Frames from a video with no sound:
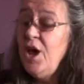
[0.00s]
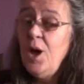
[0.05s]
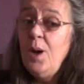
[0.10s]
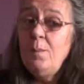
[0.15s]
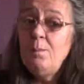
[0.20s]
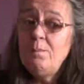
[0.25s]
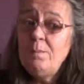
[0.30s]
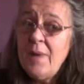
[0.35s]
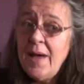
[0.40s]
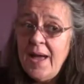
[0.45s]

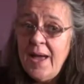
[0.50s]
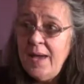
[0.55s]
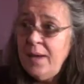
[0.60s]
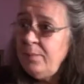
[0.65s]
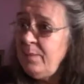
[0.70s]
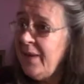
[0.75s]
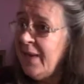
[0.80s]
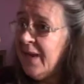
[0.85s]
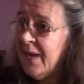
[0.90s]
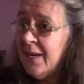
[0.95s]
My
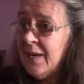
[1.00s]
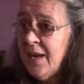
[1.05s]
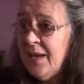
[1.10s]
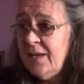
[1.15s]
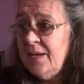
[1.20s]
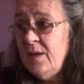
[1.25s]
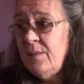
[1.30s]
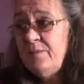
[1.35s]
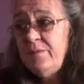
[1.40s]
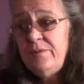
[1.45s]
pain, I
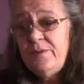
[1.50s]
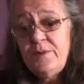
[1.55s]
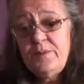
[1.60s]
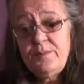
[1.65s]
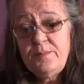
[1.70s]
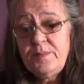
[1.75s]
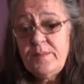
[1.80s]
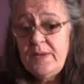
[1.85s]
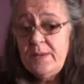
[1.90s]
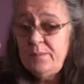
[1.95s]
come
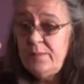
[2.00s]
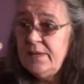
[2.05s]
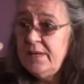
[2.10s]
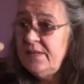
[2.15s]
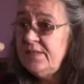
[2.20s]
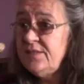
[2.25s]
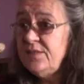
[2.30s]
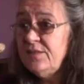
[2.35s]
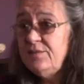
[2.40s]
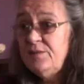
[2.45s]
from a
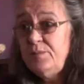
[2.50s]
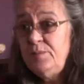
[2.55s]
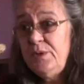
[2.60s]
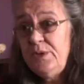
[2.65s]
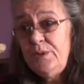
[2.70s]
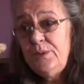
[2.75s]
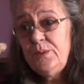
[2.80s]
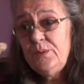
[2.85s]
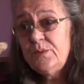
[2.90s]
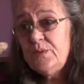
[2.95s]
place of
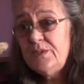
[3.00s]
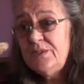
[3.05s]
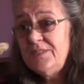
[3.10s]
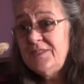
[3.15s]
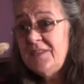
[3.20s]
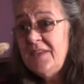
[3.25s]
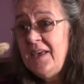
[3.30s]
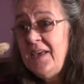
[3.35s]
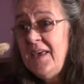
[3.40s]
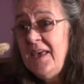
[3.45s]
abuse,
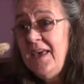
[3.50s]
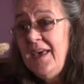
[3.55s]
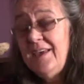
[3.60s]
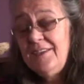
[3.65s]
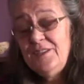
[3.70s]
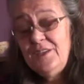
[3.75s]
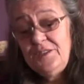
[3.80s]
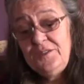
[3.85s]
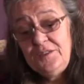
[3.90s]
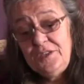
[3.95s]

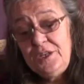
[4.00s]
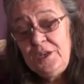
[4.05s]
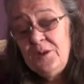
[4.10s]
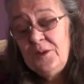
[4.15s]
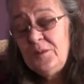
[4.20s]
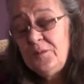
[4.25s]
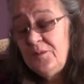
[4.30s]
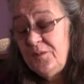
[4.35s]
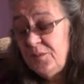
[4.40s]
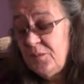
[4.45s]
you
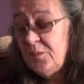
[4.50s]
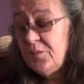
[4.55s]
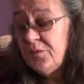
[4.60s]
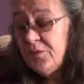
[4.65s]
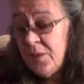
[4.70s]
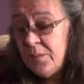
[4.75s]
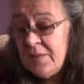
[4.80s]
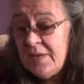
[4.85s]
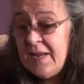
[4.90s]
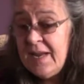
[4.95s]
know,
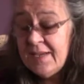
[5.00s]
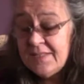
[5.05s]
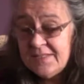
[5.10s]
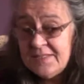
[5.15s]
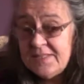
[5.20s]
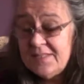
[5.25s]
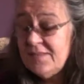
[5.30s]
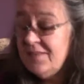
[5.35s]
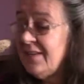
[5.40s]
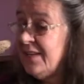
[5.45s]
from an
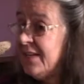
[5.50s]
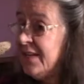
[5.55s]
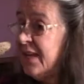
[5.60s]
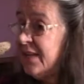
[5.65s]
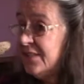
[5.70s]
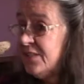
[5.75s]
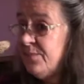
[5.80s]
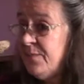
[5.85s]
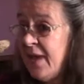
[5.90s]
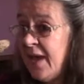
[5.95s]

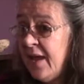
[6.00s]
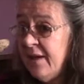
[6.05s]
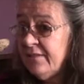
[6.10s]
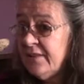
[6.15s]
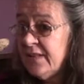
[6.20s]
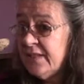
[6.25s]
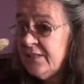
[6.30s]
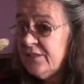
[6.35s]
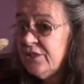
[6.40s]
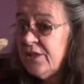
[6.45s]

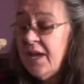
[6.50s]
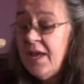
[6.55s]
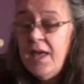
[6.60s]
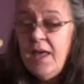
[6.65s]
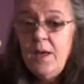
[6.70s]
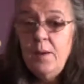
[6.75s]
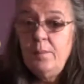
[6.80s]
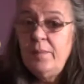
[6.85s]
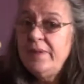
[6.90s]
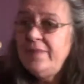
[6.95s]
ex-marriage.
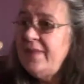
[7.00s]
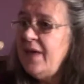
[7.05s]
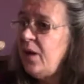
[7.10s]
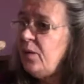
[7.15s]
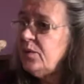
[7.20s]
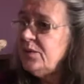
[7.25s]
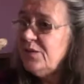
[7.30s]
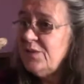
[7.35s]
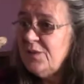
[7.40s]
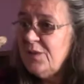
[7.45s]
But that
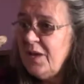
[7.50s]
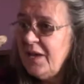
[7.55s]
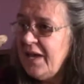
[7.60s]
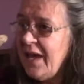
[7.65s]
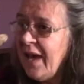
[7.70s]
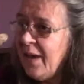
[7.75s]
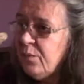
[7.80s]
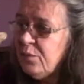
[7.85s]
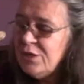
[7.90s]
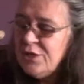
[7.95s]
was,
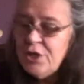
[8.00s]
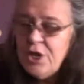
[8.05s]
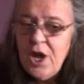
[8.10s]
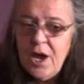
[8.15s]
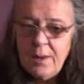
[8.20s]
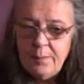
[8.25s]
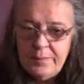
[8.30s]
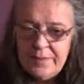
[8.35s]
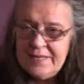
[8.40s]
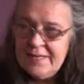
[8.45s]
I would
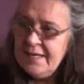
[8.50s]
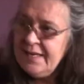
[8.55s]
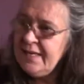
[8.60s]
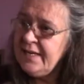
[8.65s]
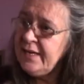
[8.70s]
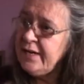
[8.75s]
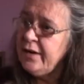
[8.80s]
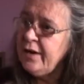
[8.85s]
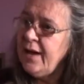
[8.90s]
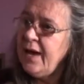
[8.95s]
not be
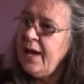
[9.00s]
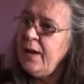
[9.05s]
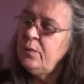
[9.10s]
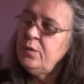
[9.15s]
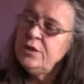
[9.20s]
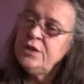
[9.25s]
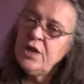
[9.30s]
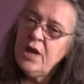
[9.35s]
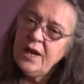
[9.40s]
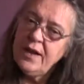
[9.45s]
here. I
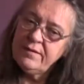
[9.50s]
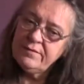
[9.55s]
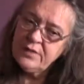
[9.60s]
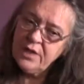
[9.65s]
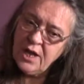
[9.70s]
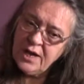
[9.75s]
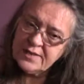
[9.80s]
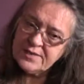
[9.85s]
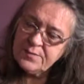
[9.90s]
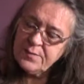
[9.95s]
would not have
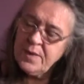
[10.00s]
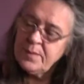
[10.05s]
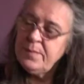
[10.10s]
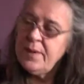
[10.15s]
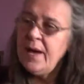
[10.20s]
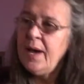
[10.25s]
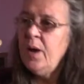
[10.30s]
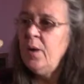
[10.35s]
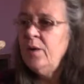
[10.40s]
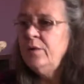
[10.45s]
lost my
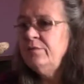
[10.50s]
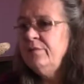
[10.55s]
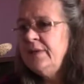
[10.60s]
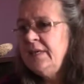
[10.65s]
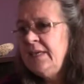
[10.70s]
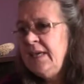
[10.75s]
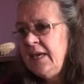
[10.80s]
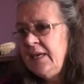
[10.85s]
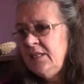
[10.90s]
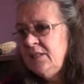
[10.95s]
power,
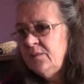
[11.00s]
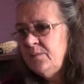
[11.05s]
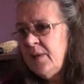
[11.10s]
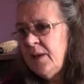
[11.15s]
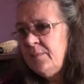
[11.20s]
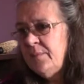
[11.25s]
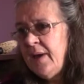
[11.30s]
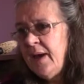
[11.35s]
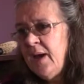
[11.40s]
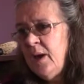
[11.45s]
regained my
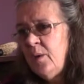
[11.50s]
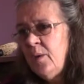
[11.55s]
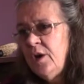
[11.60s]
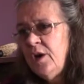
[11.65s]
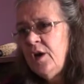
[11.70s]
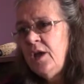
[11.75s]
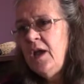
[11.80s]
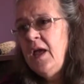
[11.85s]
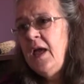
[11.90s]
power.